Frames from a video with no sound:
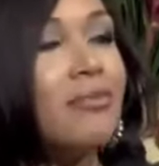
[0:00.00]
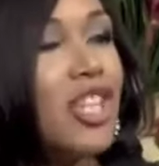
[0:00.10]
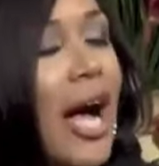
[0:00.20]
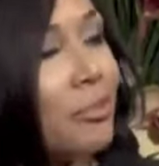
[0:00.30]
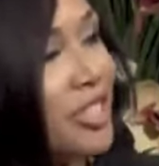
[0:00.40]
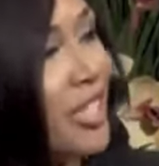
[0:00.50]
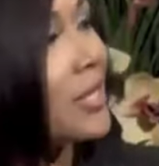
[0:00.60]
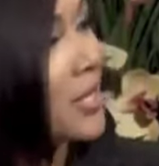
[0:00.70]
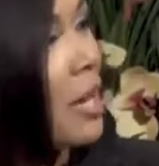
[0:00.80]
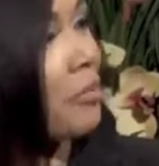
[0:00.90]
Jobs
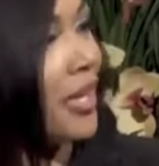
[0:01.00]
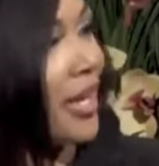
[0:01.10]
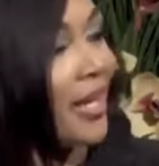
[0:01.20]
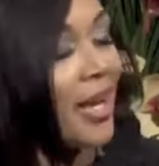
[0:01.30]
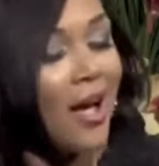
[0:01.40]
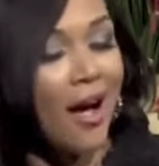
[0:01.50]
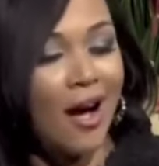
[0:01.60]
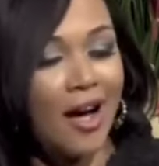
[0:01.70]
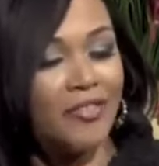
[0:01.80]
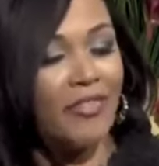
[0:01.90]
did something,
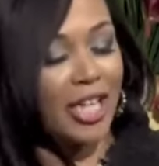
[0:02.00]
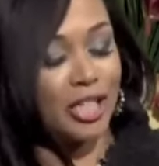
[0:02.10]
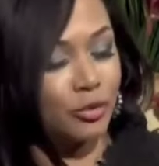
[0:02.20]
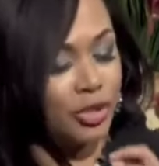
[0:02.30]
Evangelist